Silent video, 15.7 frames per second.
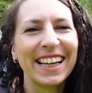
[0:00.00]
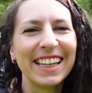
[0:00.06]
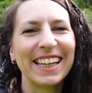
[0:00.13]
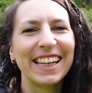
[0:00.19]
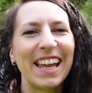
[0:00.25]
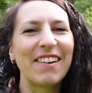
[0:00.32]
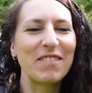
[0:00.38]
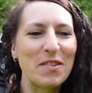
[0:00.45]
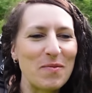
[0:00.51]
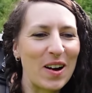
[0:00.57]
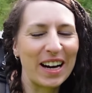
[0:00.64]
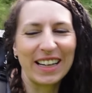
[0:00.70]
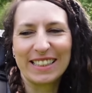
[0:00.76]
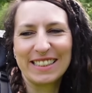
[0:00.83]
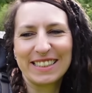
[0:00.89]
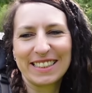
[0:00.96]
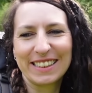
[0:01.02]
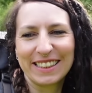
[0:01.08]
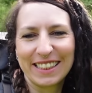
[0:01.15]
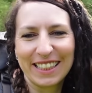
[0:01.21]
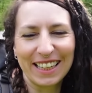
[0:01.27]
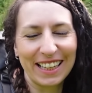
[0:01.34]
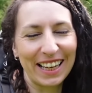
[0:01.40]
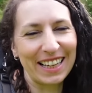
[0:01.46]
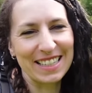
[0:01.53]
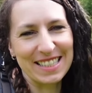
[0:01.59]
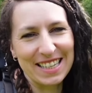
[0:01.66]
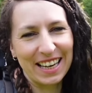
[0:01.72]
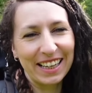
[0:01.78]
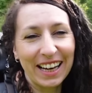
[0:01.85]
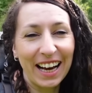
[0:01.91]
Never mind. Like I
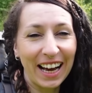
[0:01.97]
say,